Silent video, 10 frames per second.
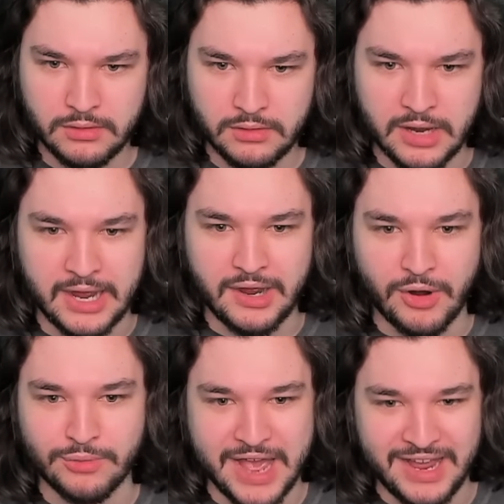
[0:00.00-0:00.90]

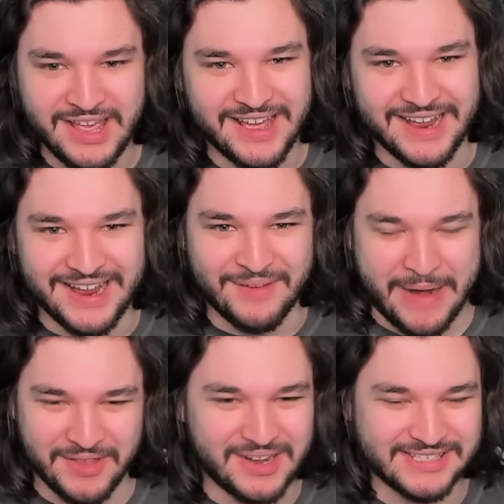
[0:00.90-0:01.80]
of
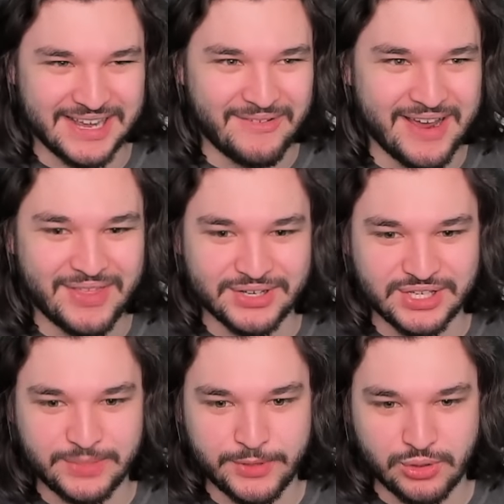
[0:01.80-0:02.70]
the Dark Side away there,
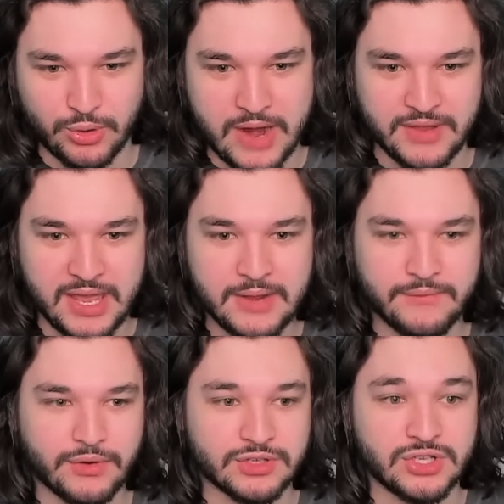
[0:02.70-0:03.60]
System Patrol Craft, hit in
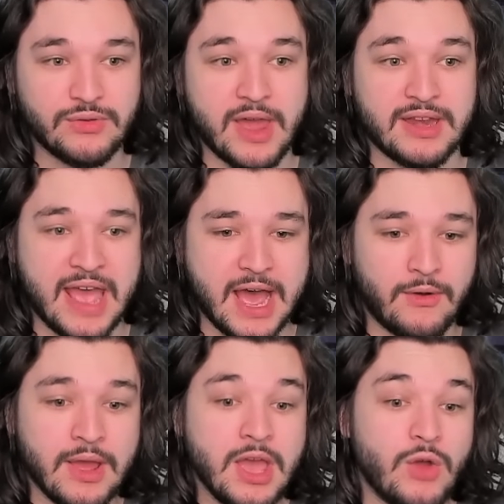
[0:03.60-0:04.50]
for 2, and
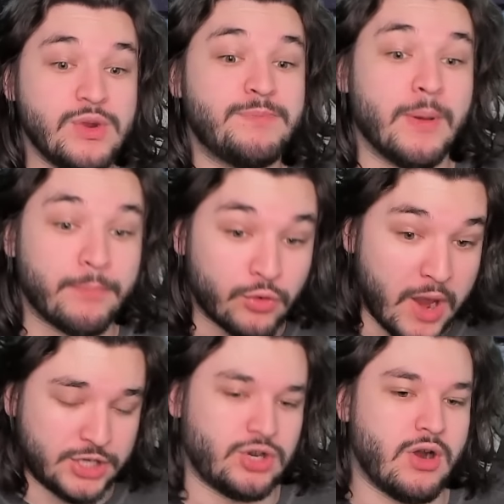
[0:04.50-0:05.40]
now we put
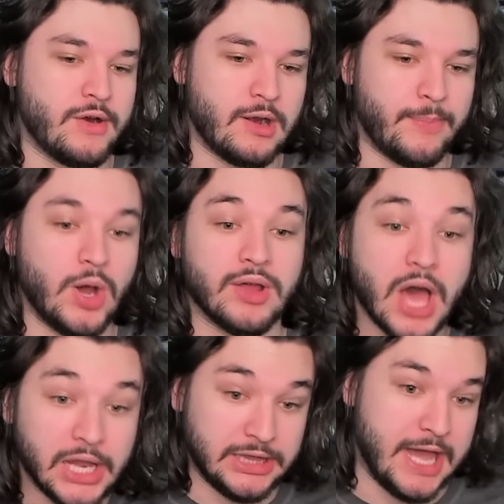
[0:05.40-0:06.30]
pressure on our opponent,
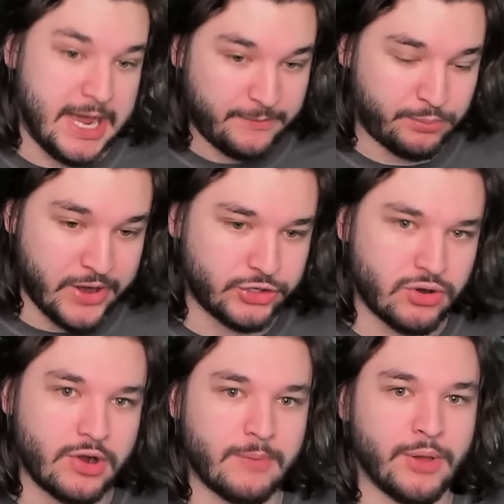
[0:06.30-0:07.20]
a lot of pressure
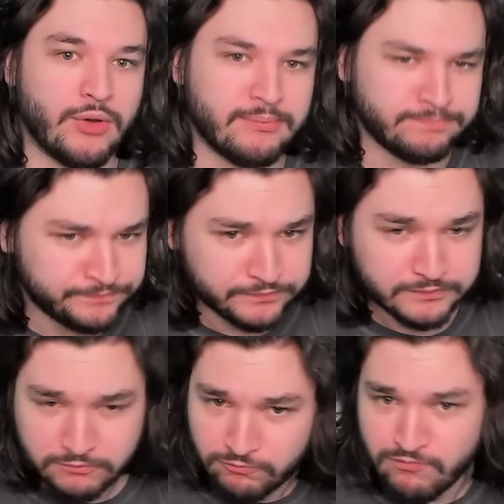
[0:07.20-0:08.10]
on our opponent,
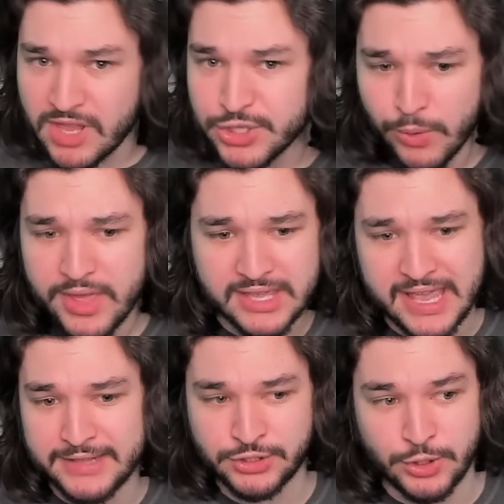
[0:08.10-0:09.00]
to where they
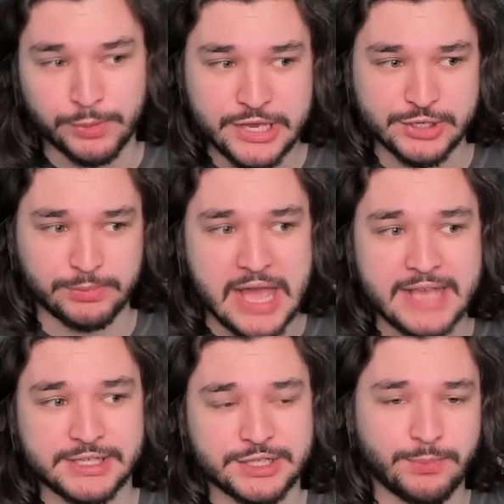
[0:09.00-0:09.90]
can't Super Laser
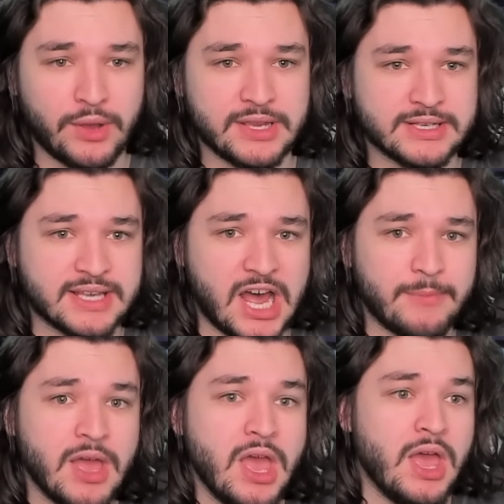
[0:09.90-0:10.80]
Blast at this point in
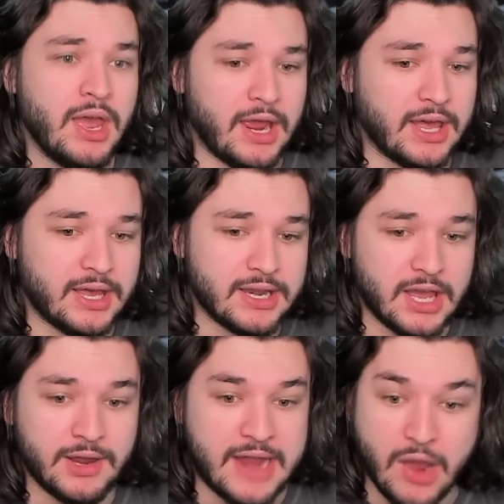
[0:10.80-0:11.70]
time. And
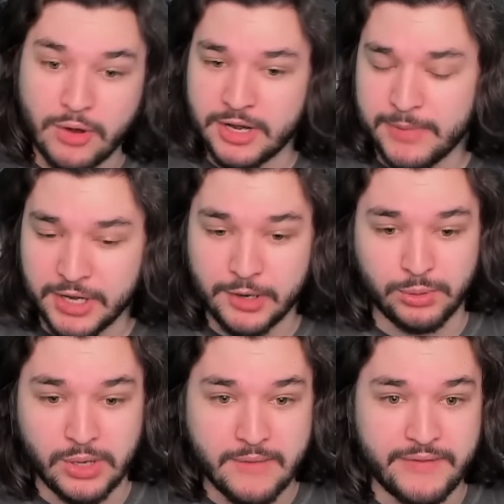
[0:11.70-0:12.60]
now we're going to be able to
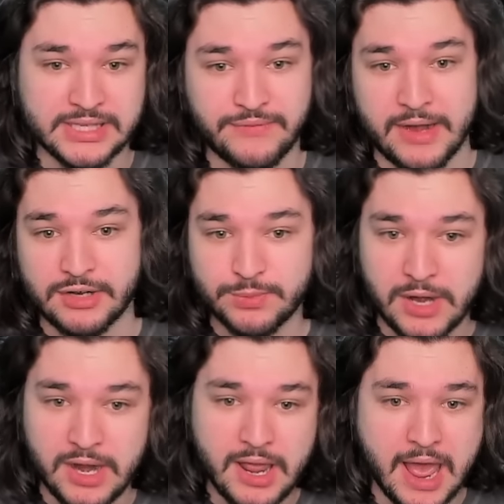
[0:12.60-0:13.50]
deploy a Fet's Fire
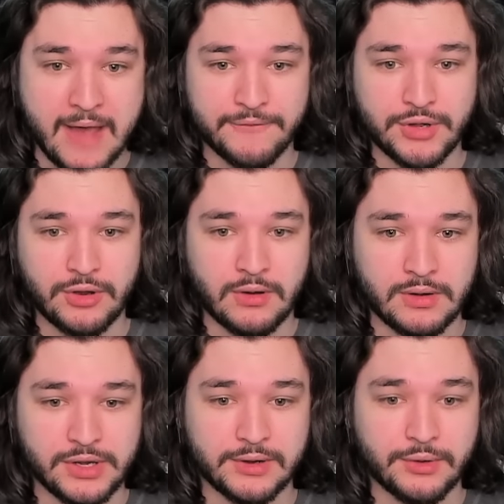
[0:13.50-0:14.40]
Spray after,
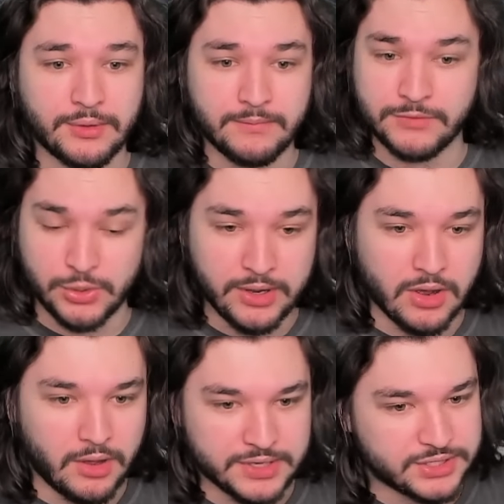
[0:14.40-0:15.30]
you know, doing
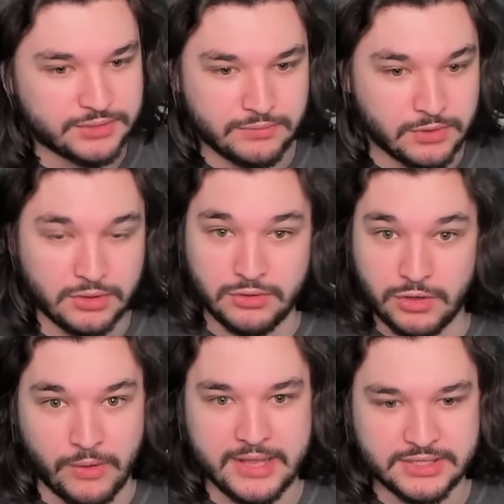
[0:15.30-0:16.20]
all this
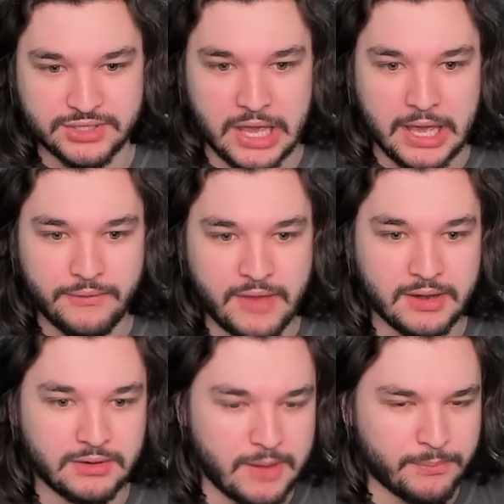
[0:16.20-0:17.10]
great stuff,
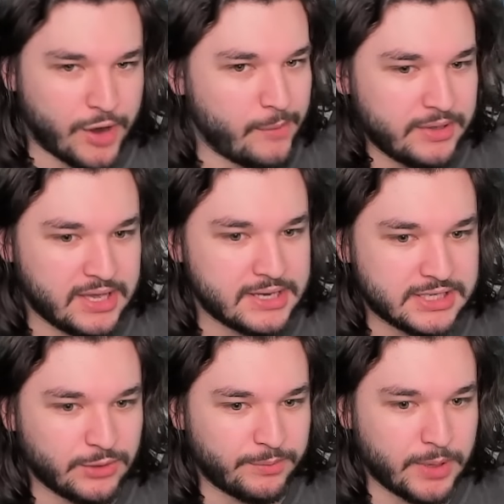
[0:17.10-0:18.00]
and they probably can't
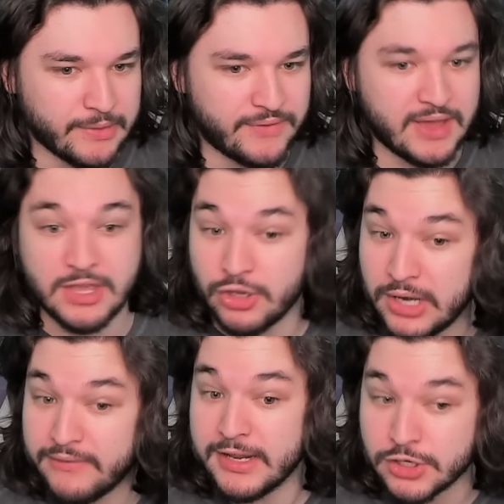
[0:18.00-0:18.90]
deal with Boba Fett. They could
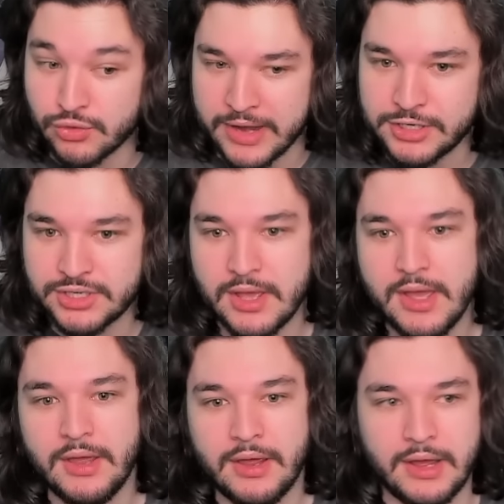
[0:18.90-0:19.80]
have an entrenched
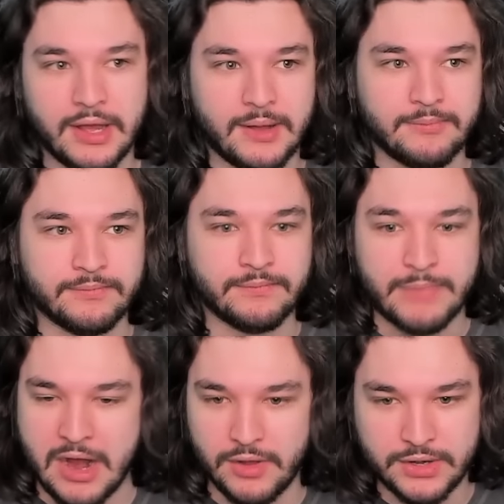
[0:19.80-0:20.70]
Power
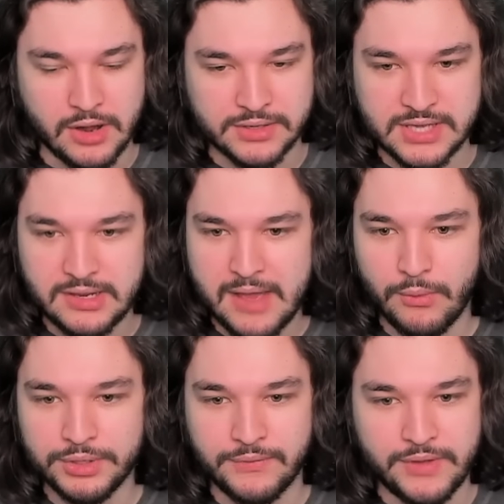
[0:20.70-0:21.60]
of the Dark Side. Yeah,
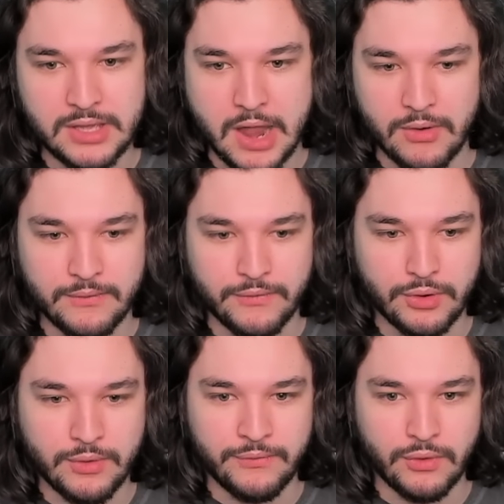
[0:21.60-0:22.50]
we'll defeat our
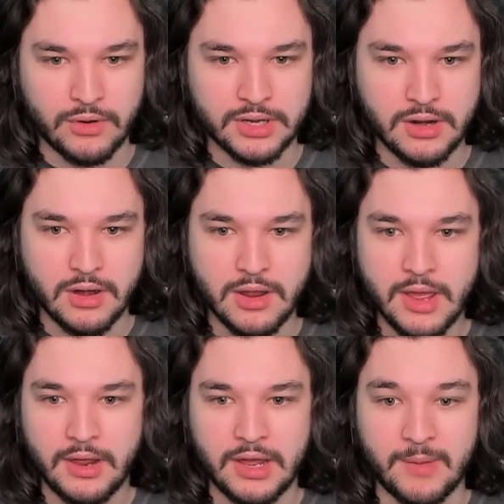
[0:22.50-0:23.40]
Inferno 4 here.
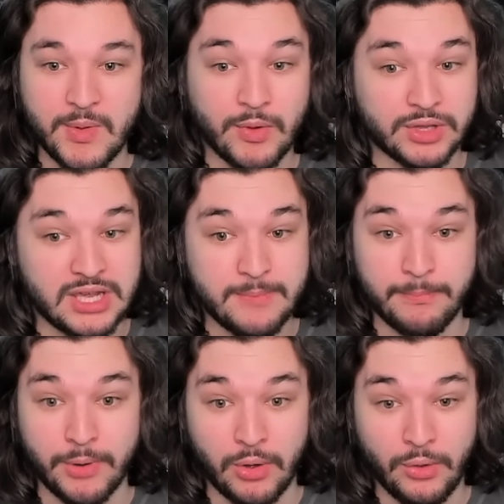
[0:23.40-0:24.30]
We will
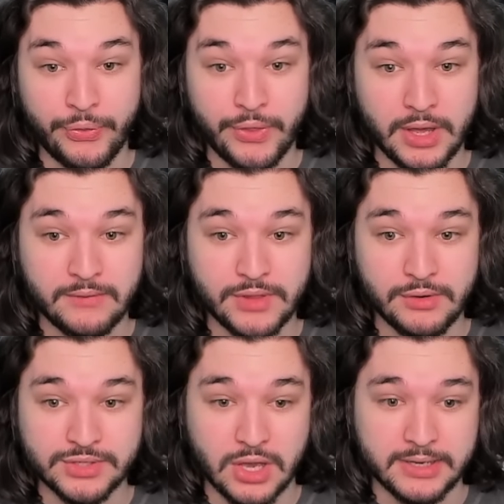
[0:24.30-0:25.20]
keep both of
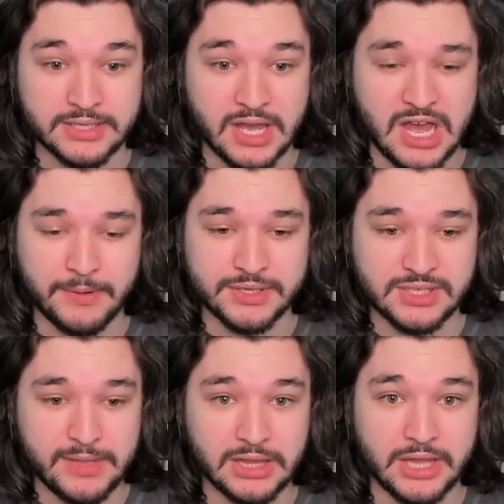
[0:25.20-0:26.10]
those on top because it's
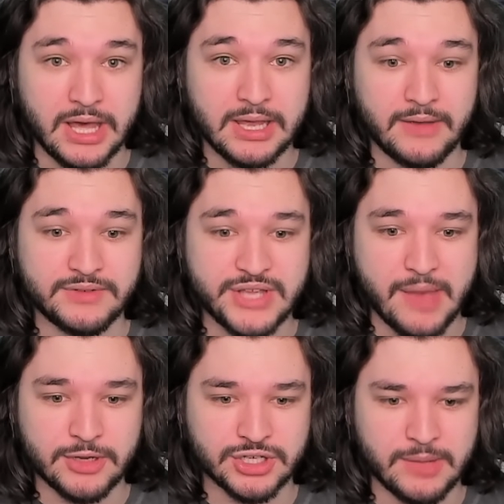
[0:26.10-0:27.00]
going to be a lot of
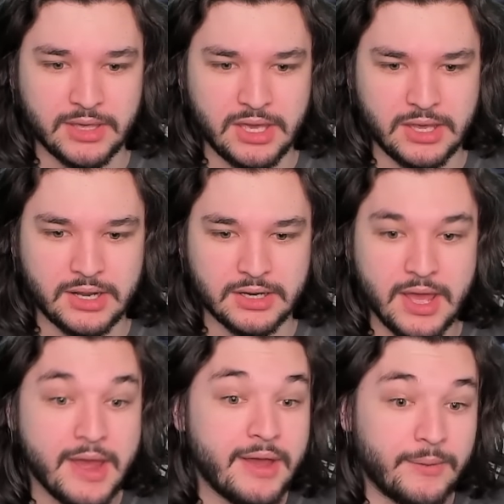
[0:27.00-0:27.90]
damage coming in, and,
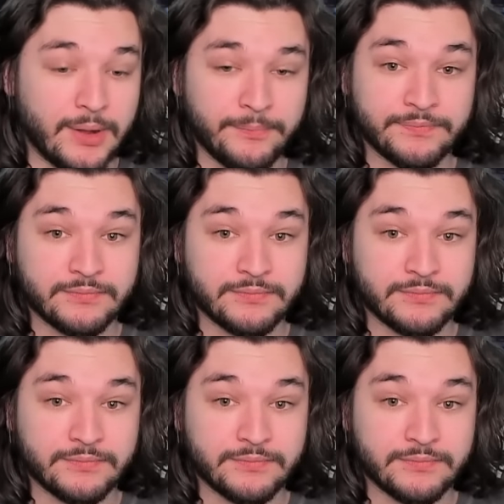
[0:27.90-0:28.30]
well,